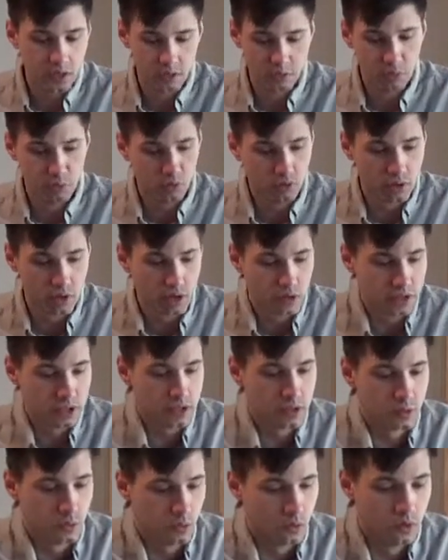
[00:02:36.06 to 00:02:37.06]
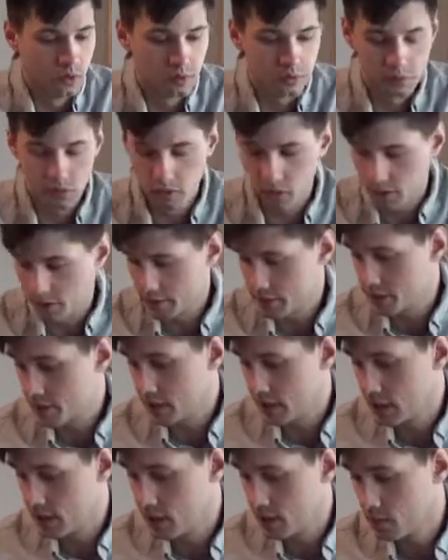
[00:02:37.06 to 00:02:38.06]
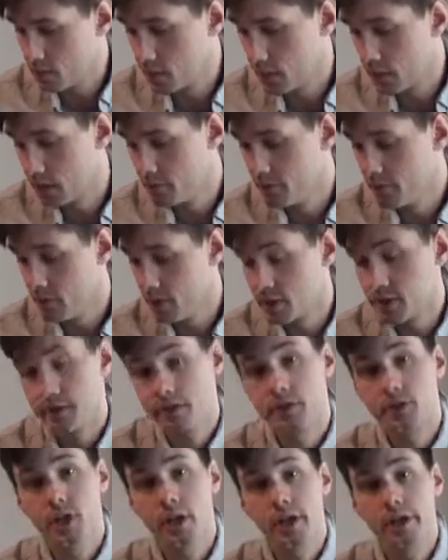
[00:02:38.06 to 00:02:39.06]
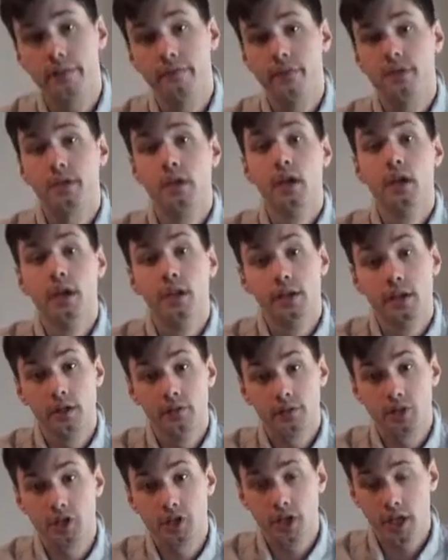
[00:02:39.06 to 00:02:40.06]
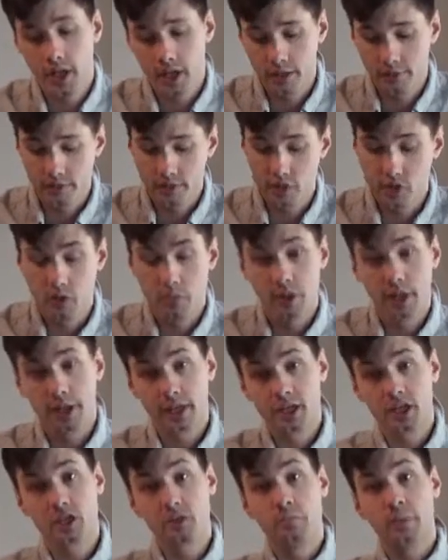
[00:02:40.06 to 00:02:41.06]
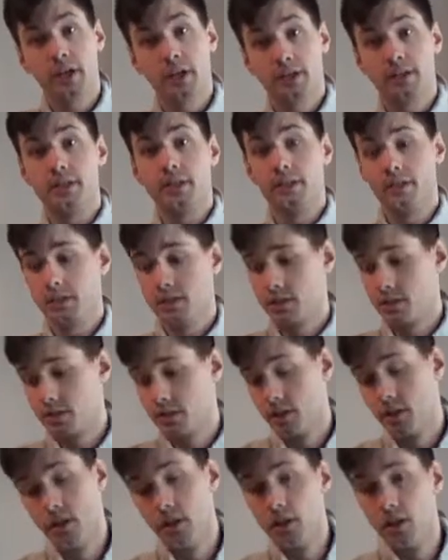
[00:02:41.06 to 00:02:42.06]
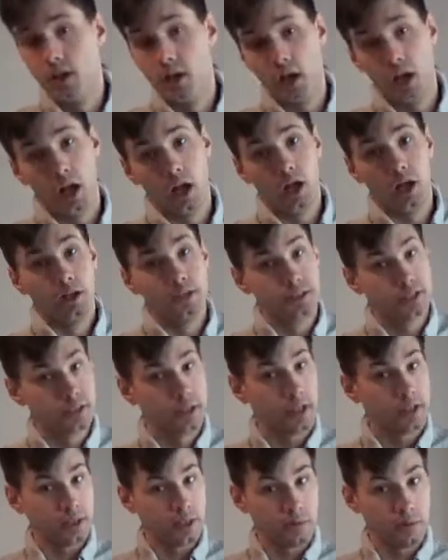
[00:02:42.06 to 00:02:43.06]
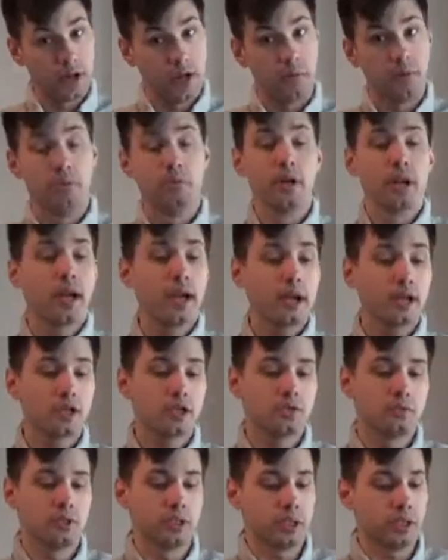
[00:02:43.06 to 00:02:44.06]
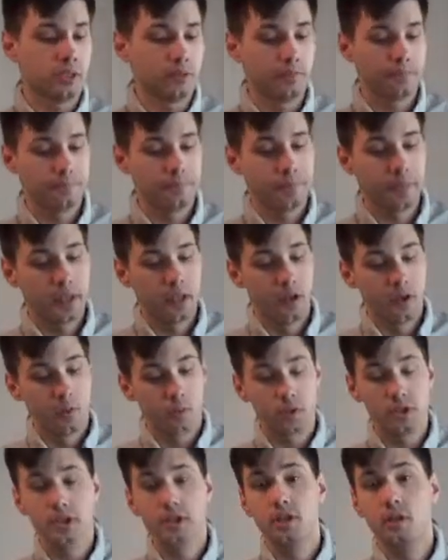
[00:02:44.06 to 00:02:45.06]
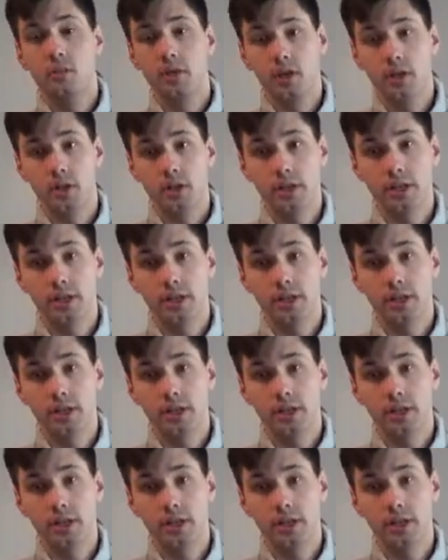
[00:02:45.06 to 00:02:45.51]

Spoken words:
bore our soul for all to see, we're going to move on to the chives. Now the chives, you might expect us to cut them up, but actually what's going on